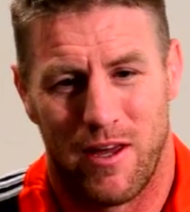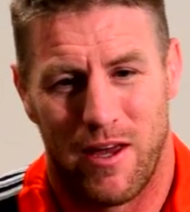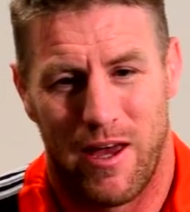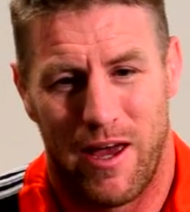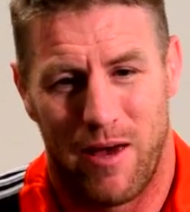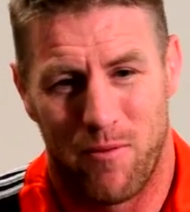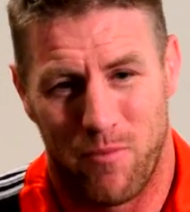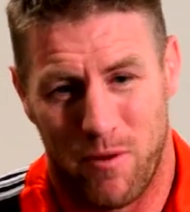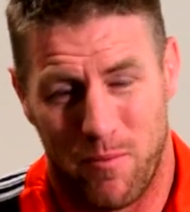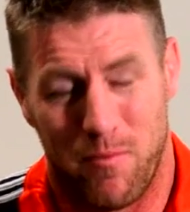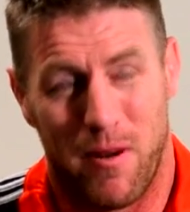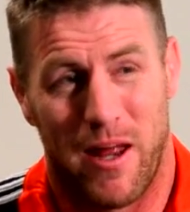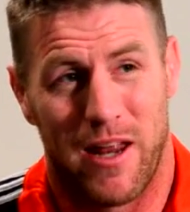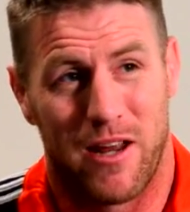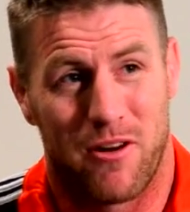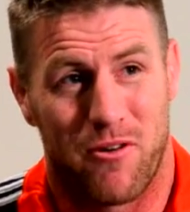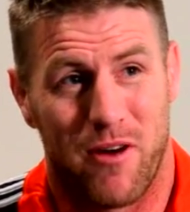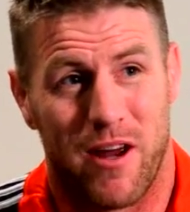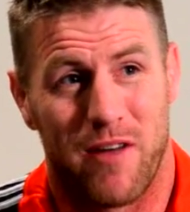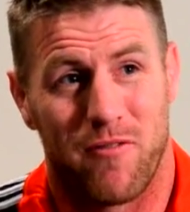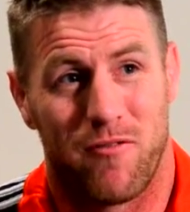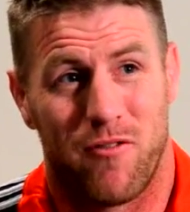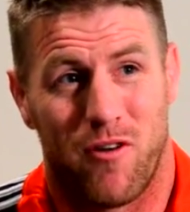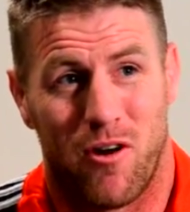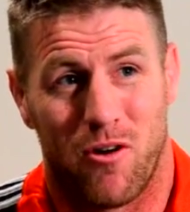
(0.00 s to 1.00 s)
And we played a
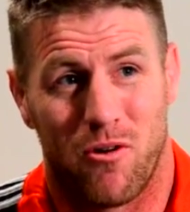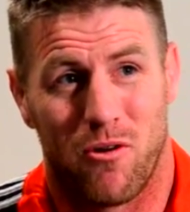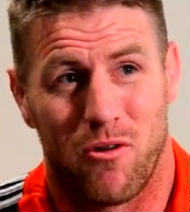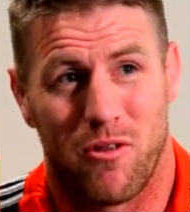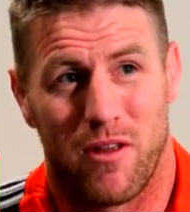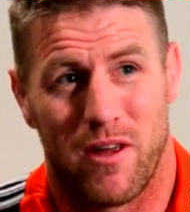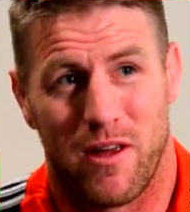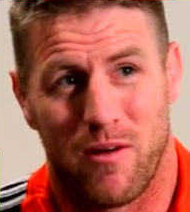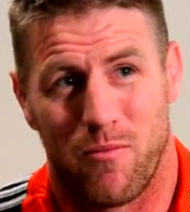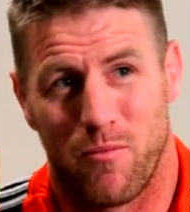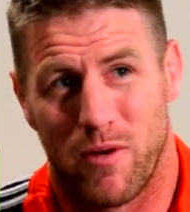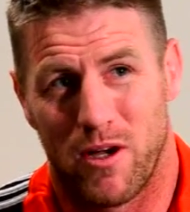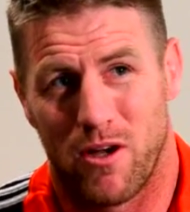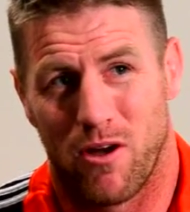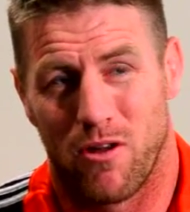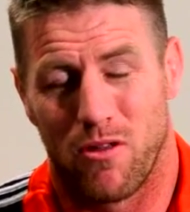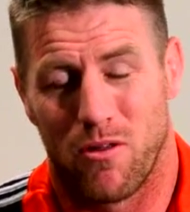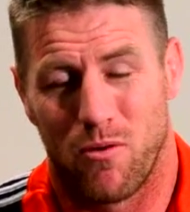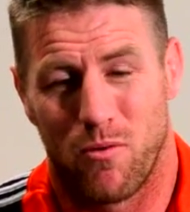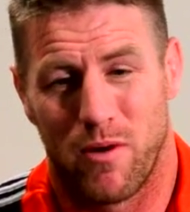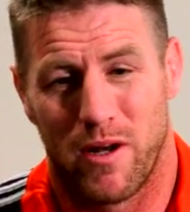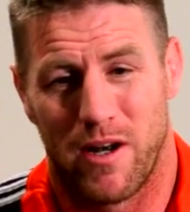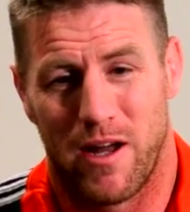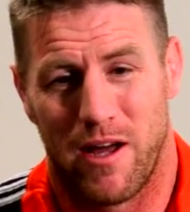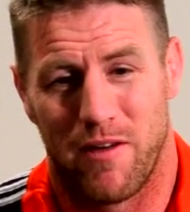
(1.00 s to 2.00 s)
grand final there and we got the
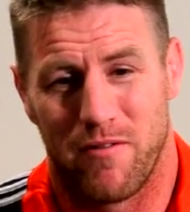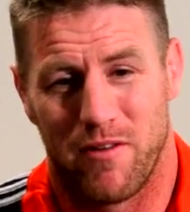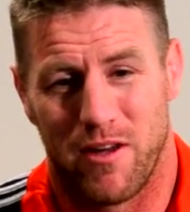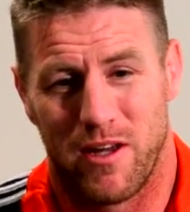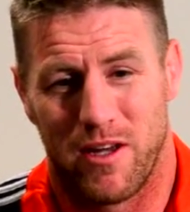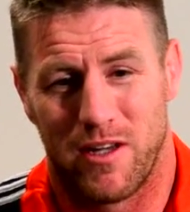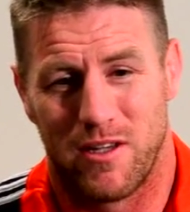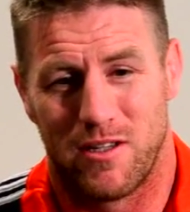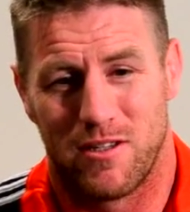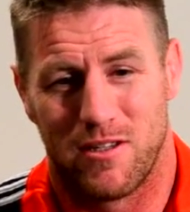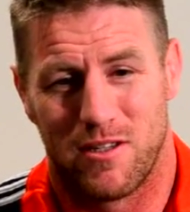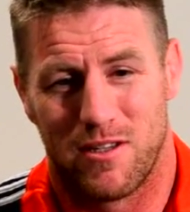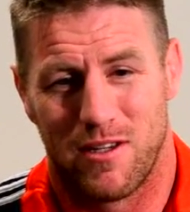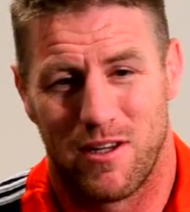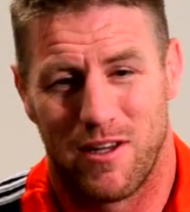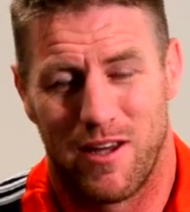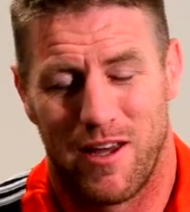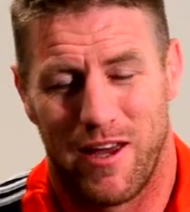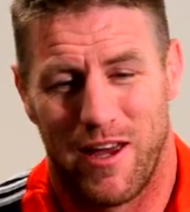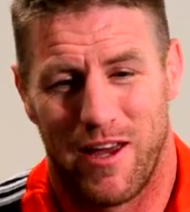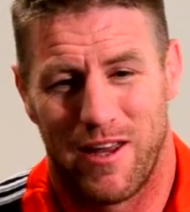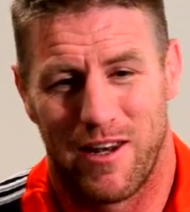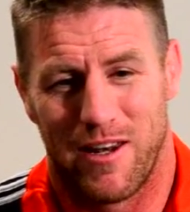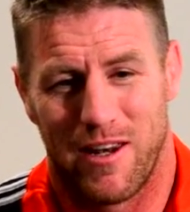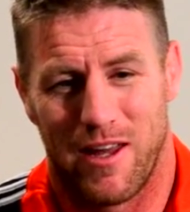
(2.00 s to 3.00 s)
win over East.
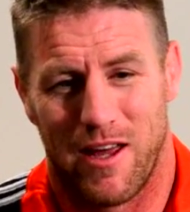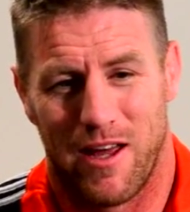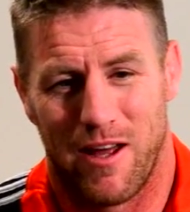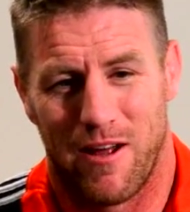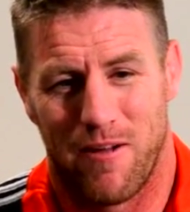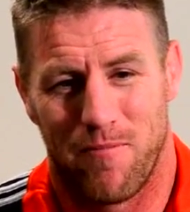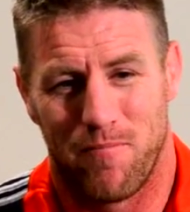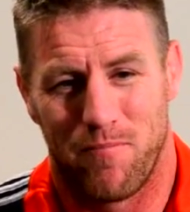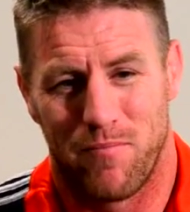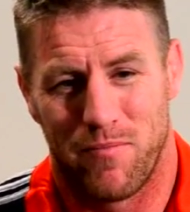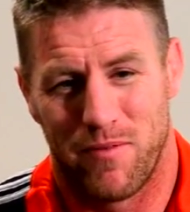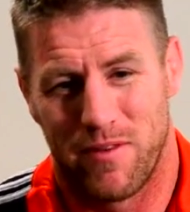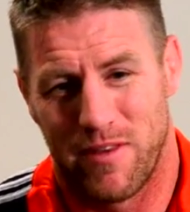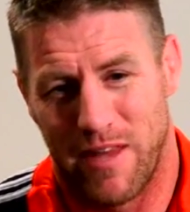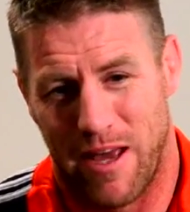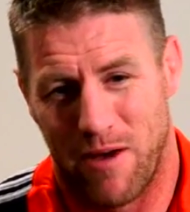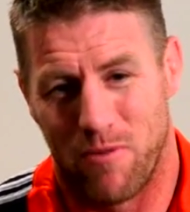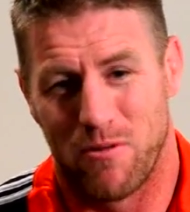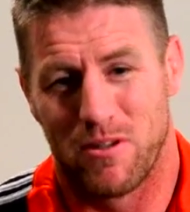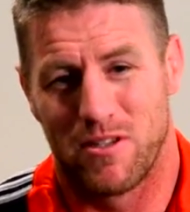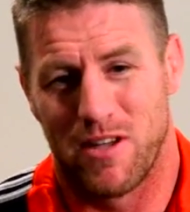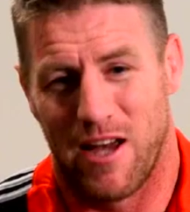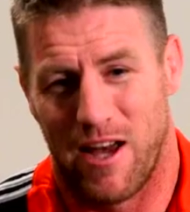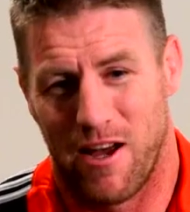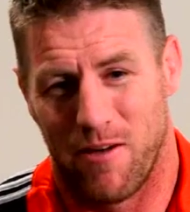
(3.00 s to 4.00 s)
And that
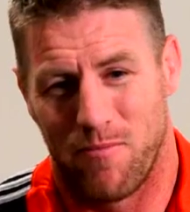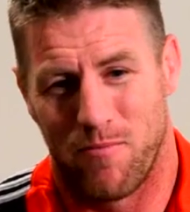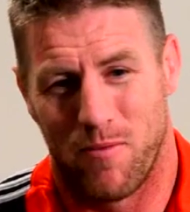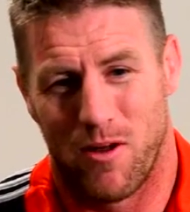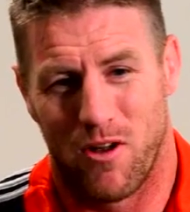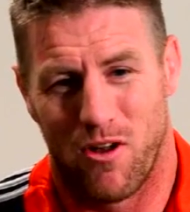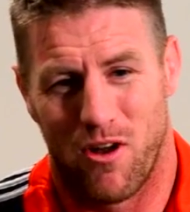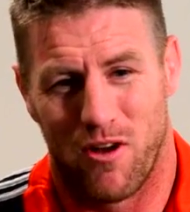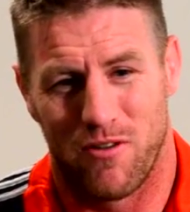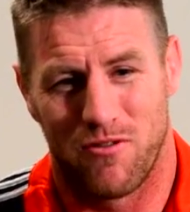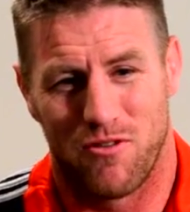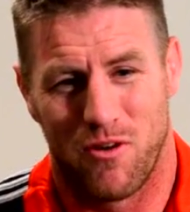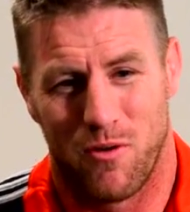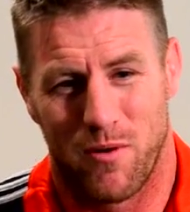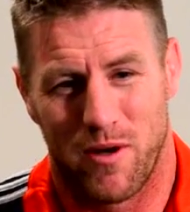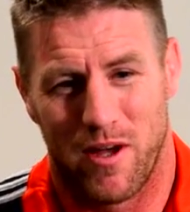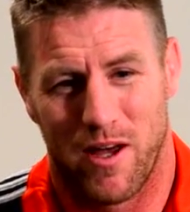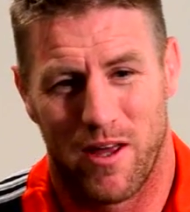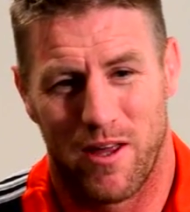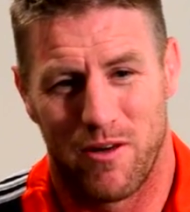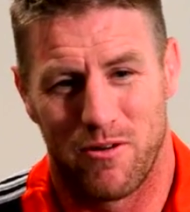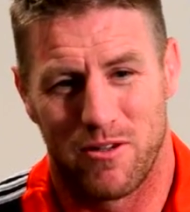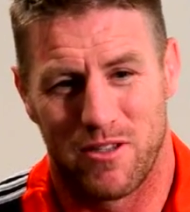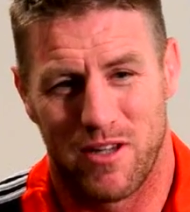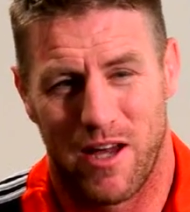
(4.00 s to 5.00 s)
was half my lifetime ago.
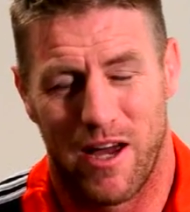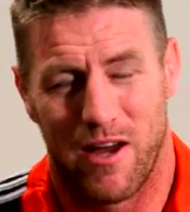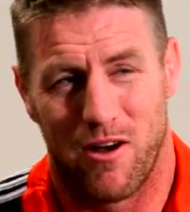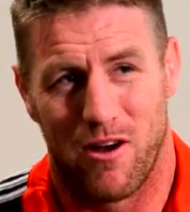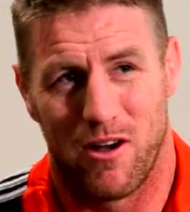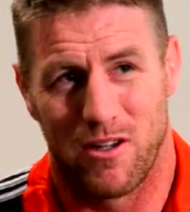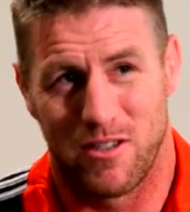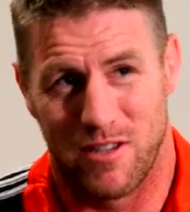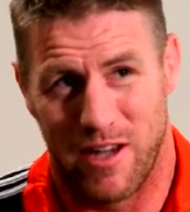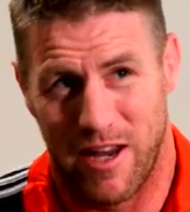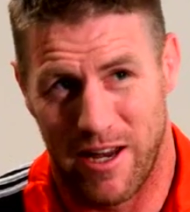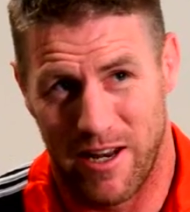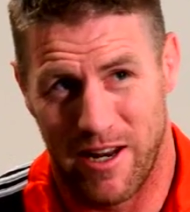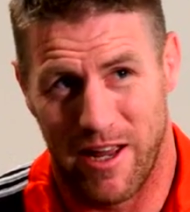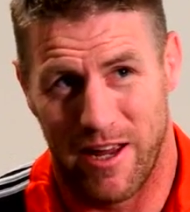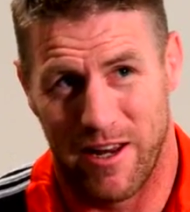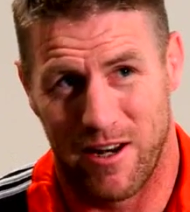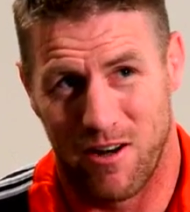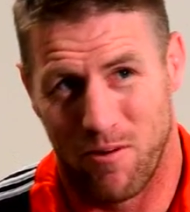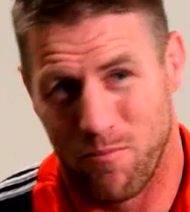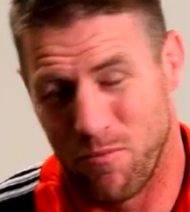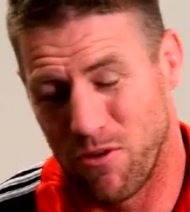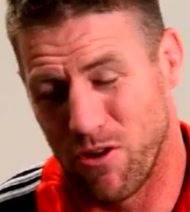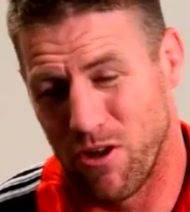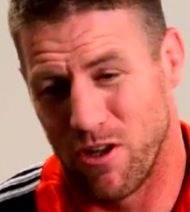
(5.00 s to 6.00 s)
I was 18,
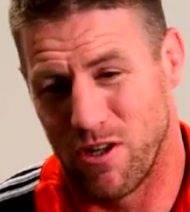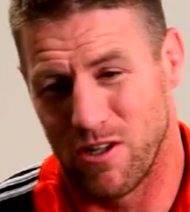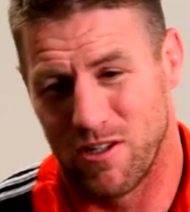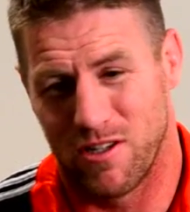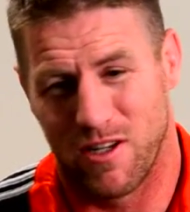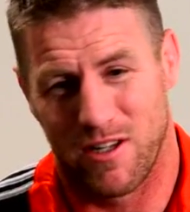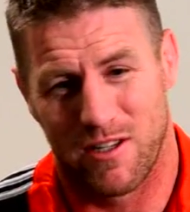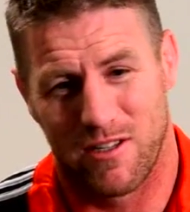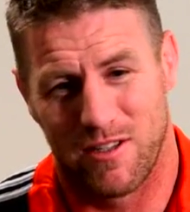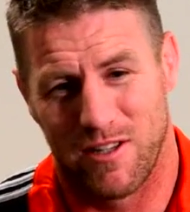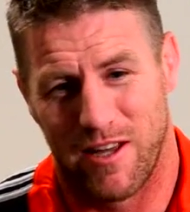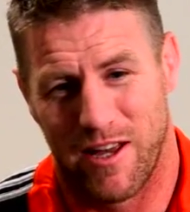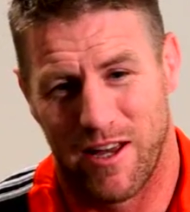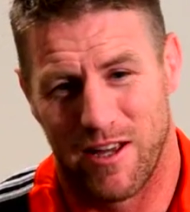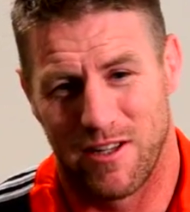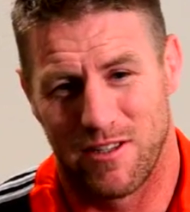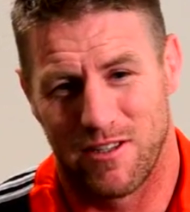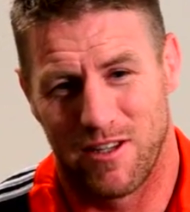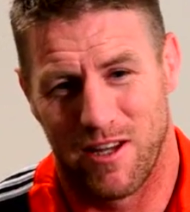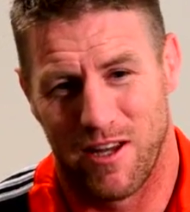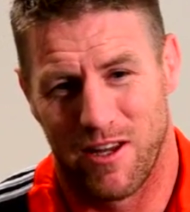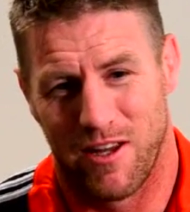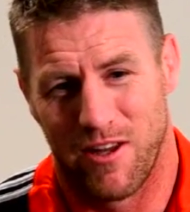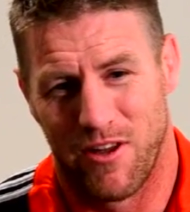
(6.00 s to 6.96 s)
I'm 36 now. So